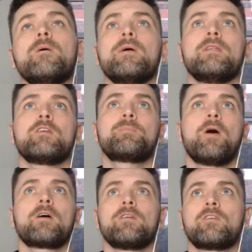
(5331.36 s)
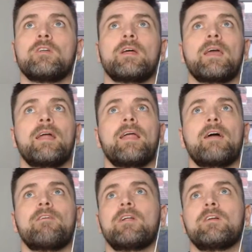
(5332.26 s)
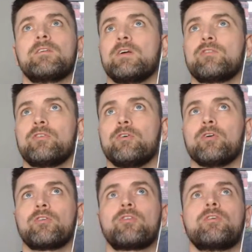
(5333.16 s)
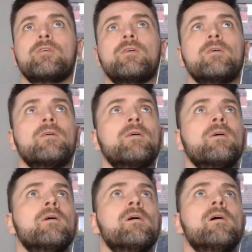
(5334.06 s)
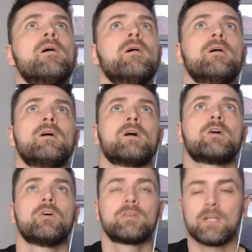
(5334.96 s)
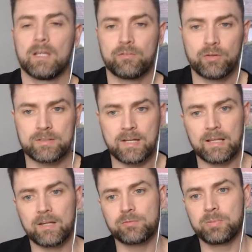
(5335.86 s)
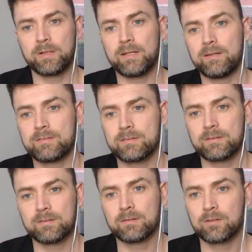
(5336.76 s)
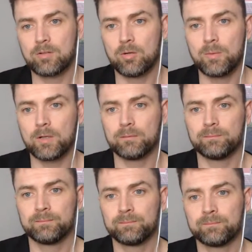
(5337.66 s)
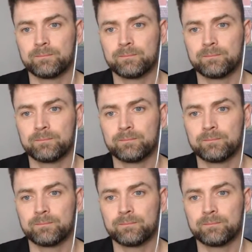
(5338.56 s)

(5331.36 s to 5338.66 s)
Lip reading: Who in this box is going to get their head on this for us? Good delivery, Tellez, please. Come on.